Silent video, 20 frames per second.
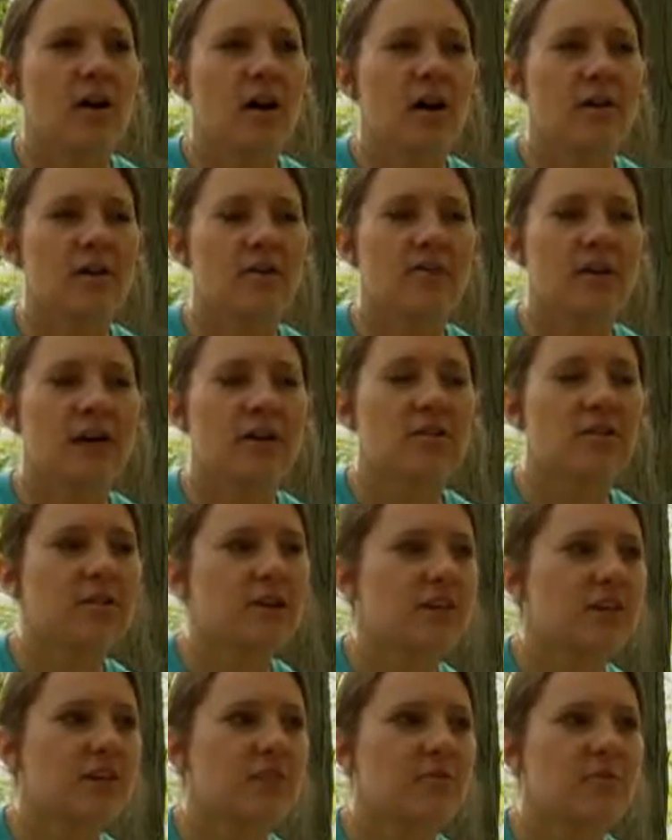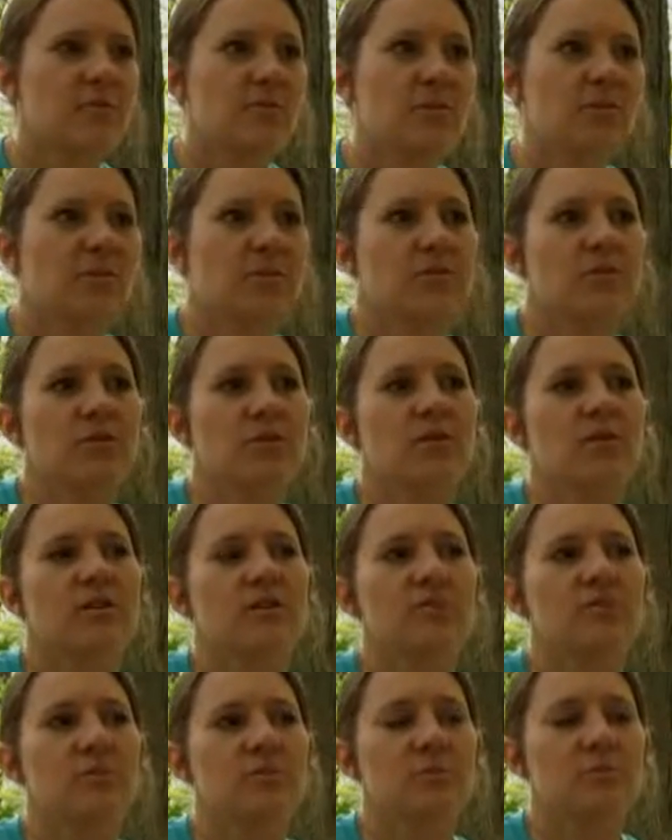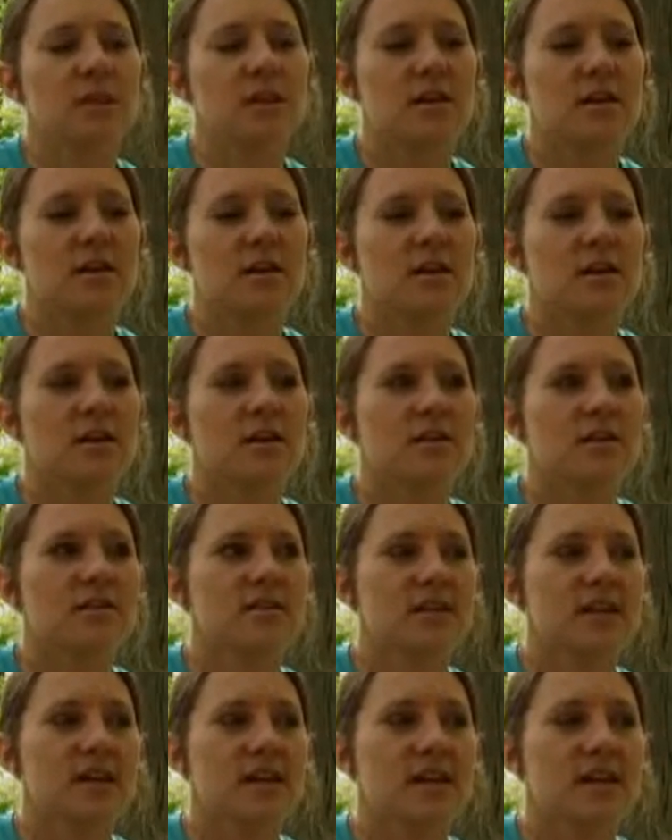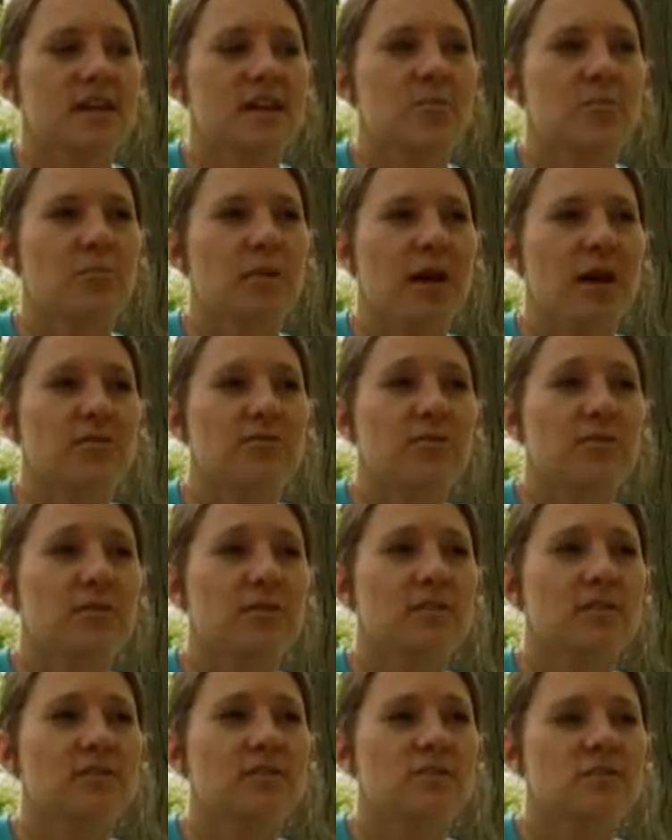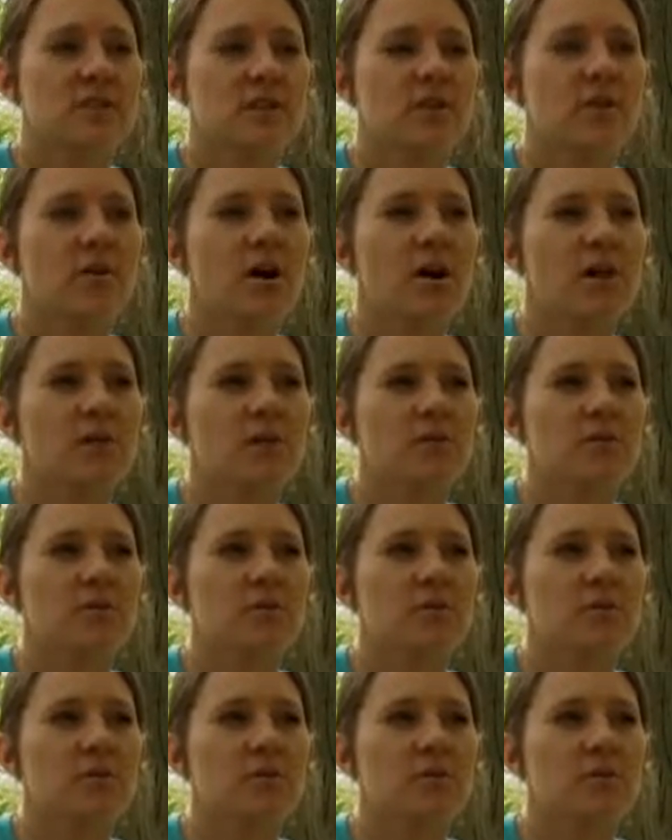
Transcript: On the final day that we were in the woods, we did a blindfolded string walk,